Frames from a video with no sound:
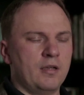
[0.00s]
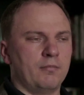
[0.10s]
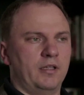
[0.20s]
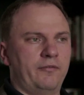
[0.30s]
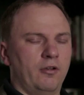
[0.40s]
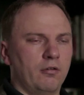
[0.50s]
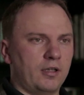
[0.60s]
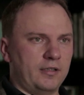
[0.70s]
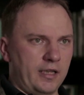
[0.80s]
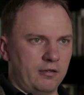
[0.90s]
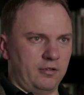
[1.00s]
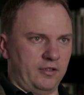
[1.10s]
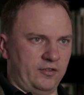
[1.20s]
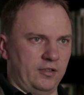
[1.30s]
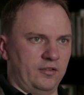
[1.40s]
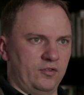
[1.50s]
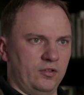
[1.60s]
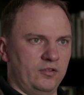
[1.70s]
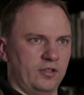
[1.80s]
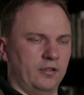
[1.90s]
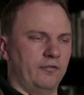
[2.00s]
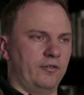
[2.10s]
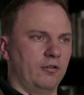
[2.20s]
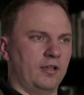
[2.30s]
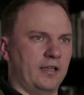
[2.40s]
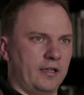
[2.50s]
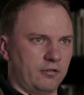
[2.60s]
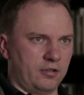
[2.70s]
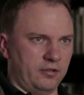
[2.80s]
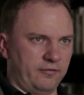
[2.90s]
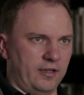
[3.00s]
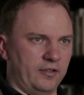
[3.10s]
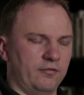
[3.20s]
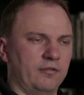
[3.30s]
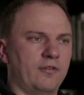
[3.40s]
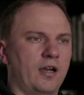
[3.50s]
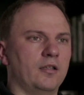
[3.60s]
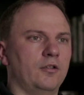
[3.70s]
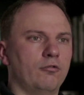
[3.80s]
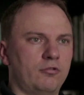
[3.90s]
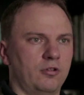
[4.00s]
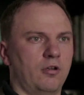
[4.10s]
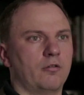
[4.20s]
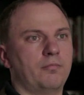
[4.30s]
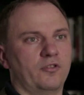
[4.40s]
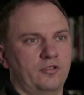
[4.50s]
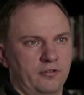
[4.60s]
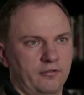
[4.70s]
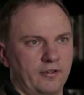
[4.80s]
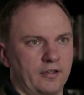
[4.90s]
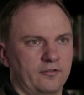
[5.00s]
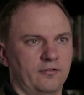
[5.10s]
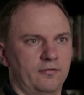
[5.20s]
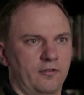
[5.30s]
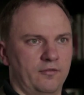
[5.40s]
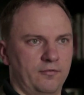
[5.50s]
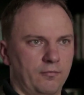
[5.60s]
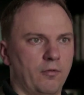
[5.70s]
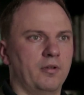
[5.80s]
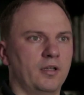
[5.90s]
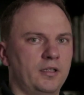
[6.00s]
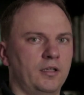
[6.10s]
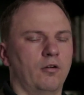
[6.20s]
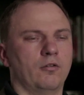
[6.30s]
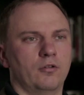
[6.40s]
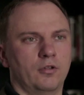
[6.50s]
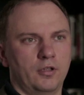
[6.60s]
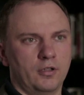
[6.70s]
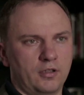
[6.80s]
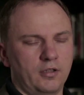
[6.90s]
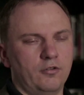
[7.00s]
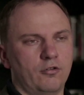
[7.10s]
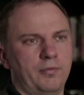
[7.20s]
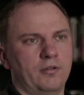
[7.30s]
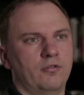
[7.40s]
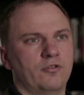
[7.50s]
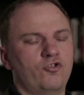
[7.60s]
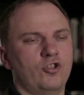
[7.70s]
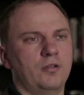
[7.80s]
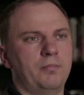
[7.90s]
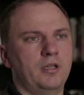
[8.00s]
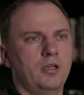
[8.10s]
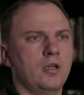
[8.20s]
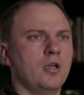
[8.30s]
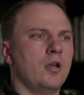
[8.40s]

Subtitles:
But if you look at aggregate statistics and if you look at aggregate effects, we find neutral or positive effects of mobility on European Union's GDP,